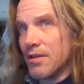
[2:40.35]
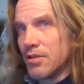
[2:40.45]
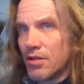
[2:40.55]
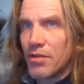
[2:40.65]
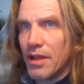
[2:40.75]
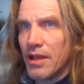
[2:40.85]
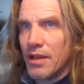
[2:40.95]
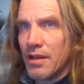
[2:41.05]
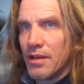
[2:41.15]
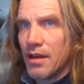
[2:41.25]
turning
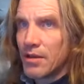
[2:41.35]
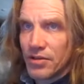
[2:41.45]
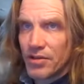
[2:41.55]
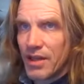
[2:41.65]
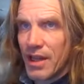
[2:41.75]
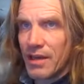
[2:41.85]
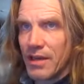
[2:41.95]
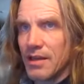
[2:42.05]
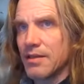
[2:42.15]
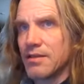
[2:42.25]
understanding into